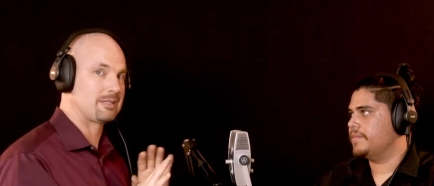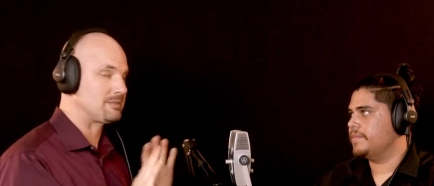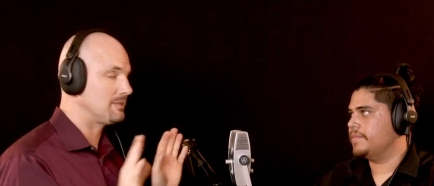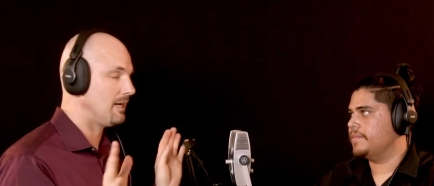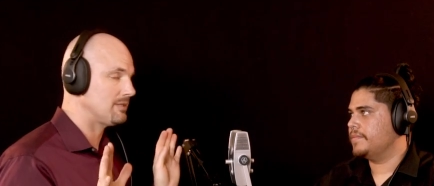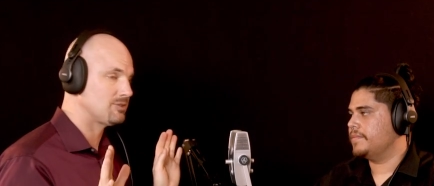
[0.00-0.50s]
Speaker 1: It's
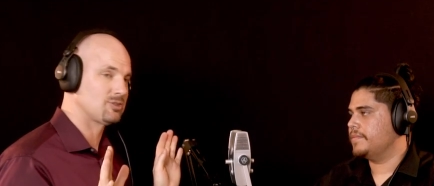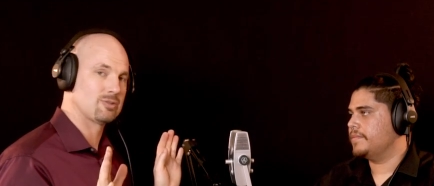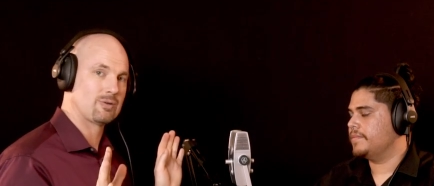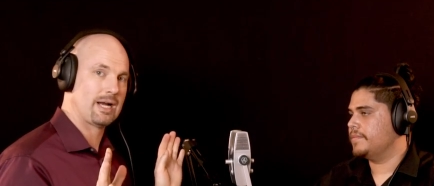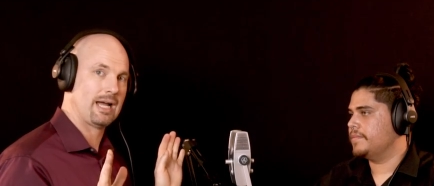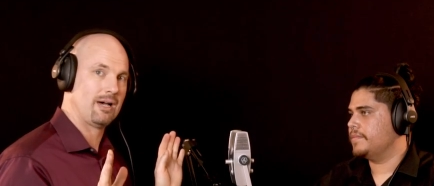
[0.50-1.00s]
not
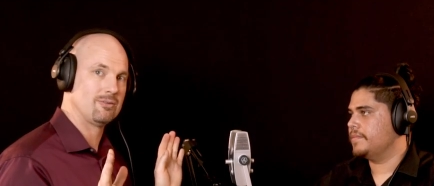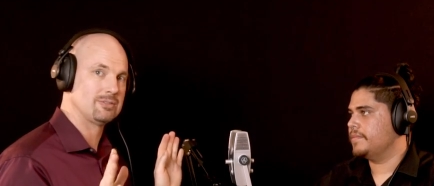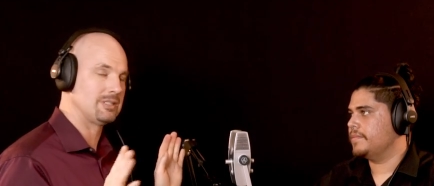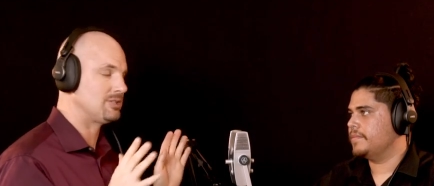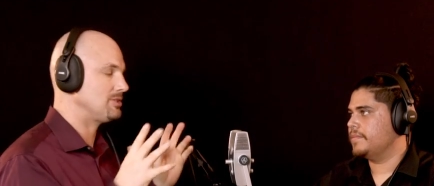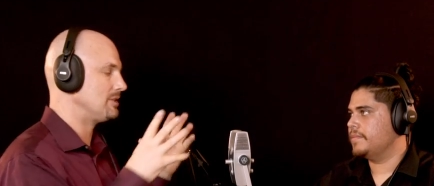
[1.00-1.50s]
surround.
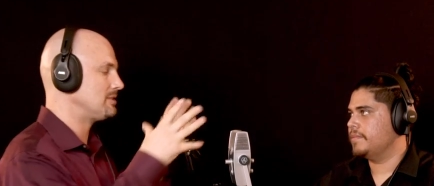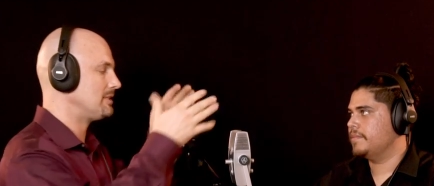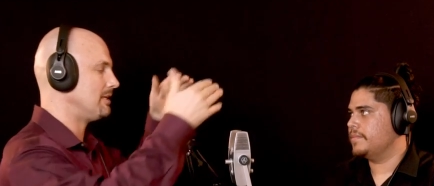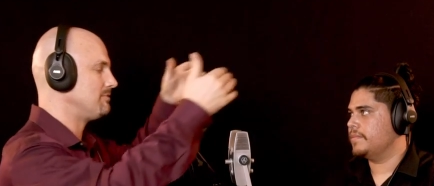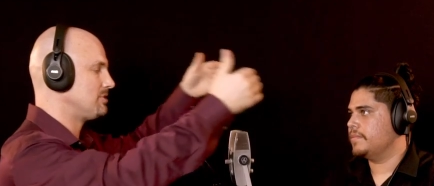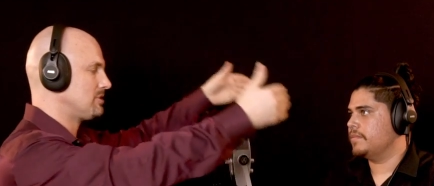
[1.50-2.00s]
It's just
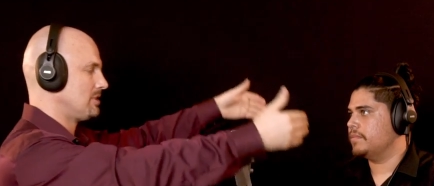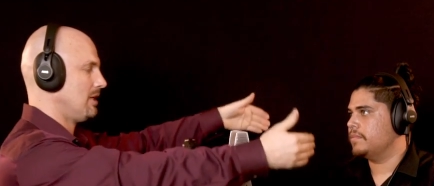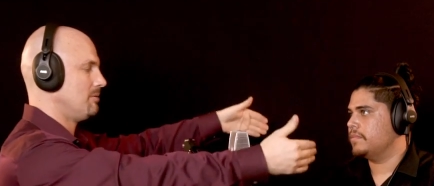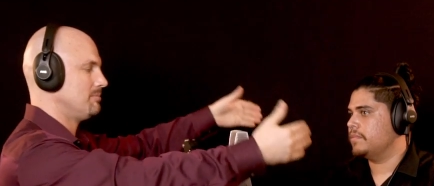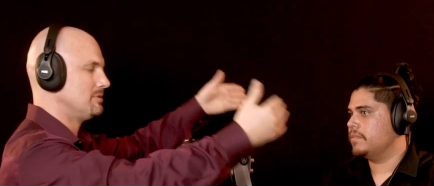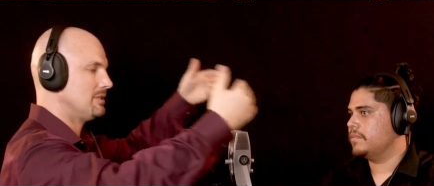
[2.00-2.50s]
they've
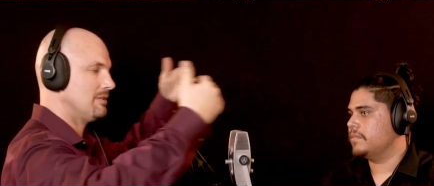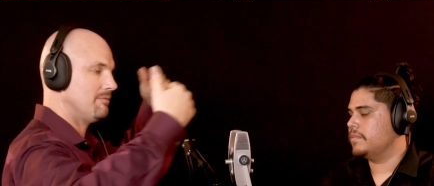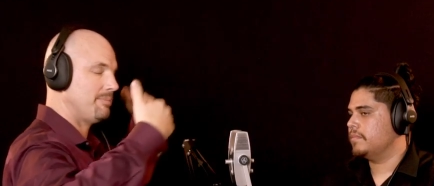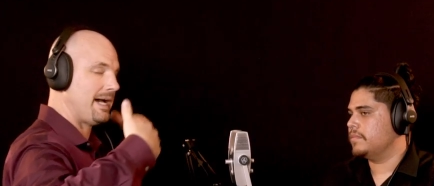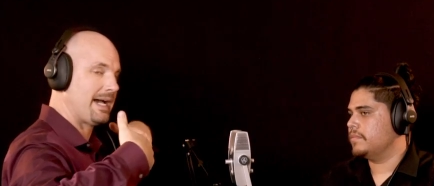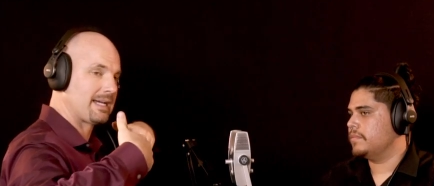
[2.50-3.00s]
summed the
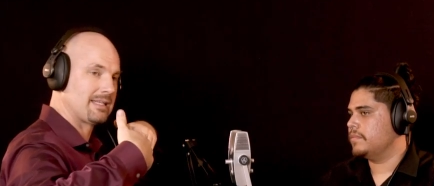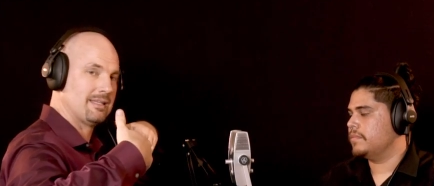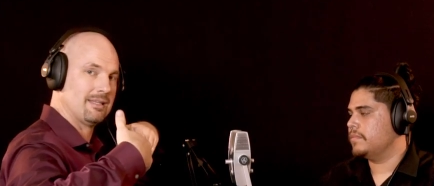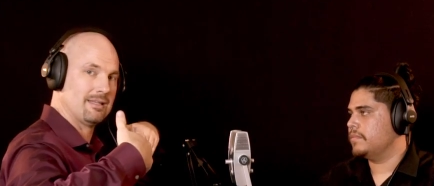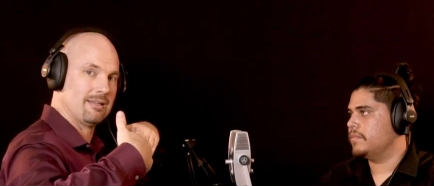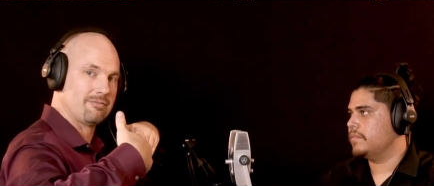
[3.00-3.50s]
back and
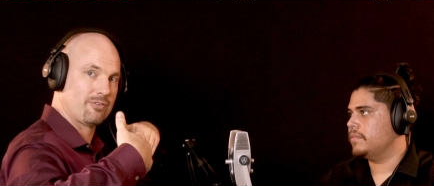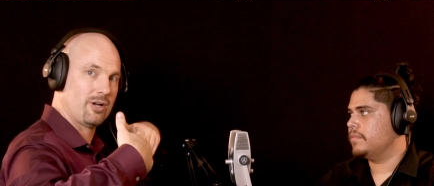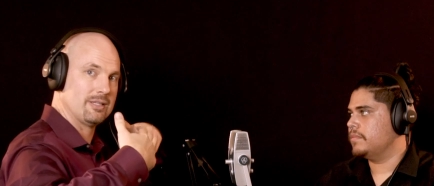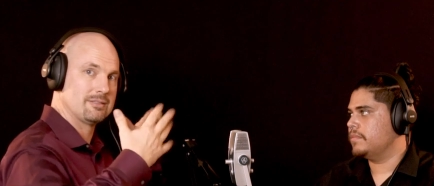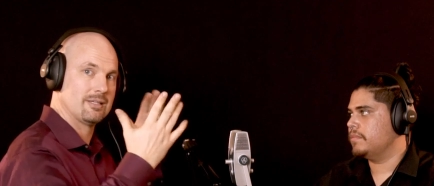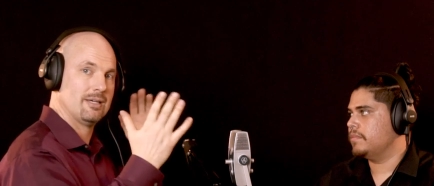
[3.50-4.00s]
the
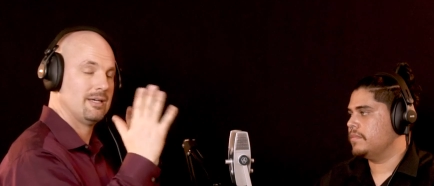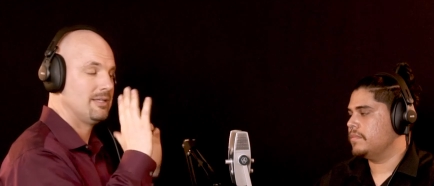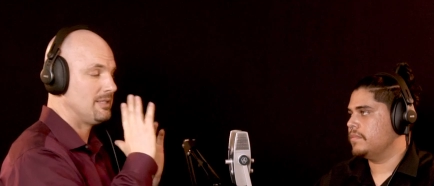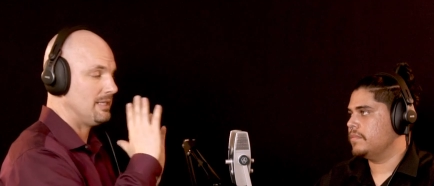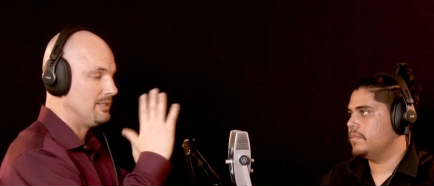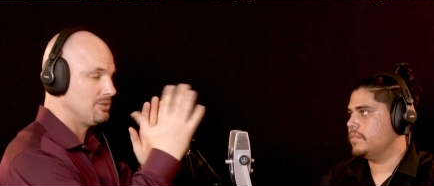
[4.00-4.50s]
front
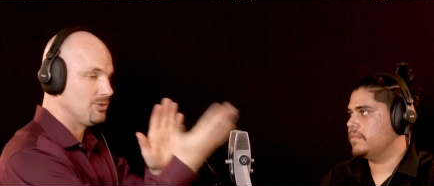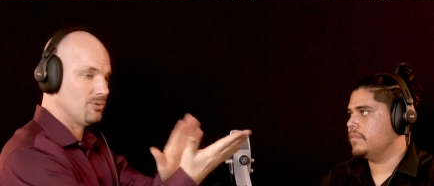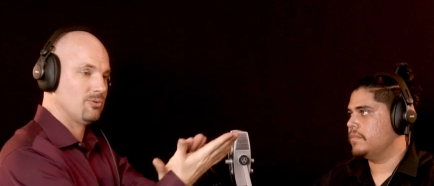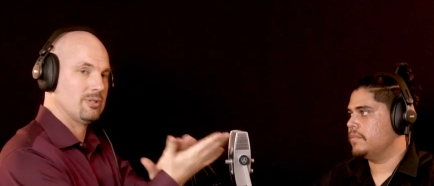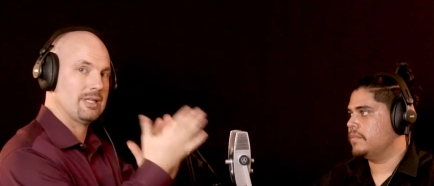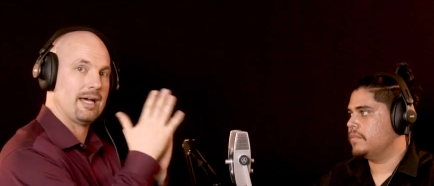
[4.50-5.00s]
into
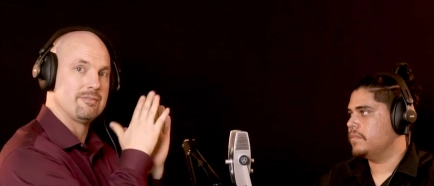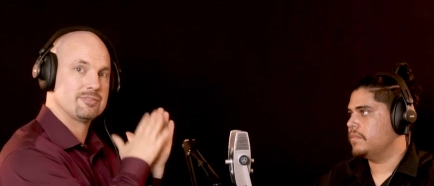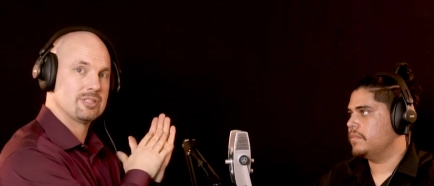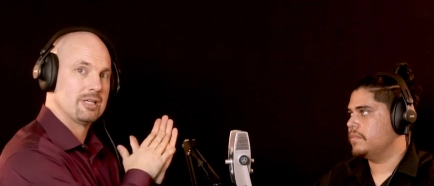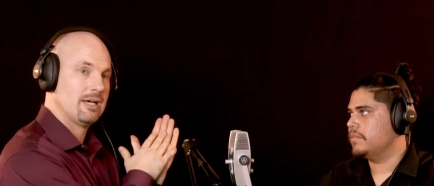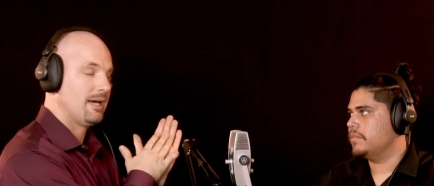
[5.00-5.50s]

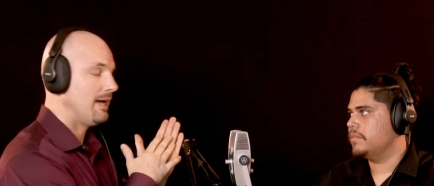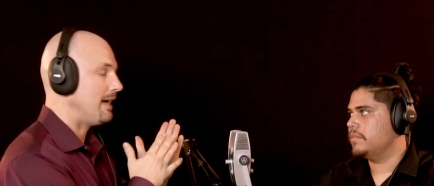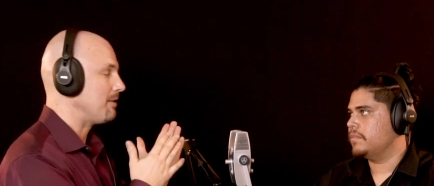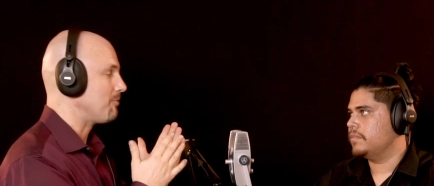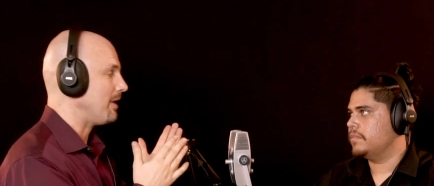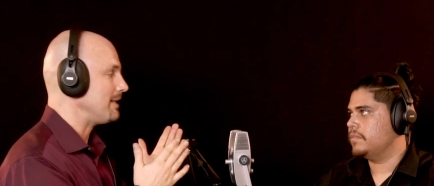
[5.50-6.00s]
left
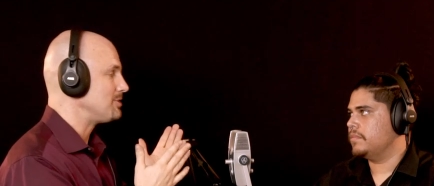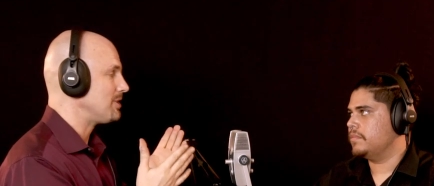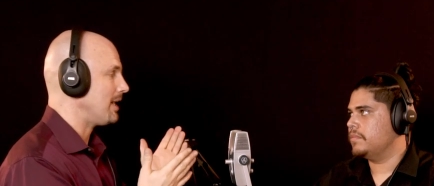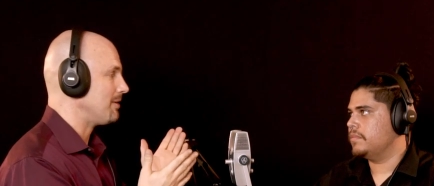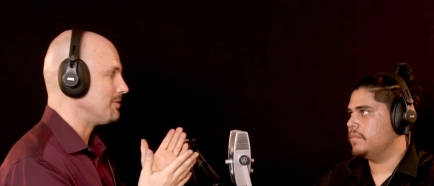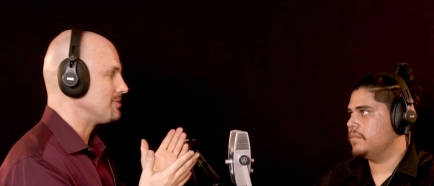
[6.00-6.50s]
and right channels.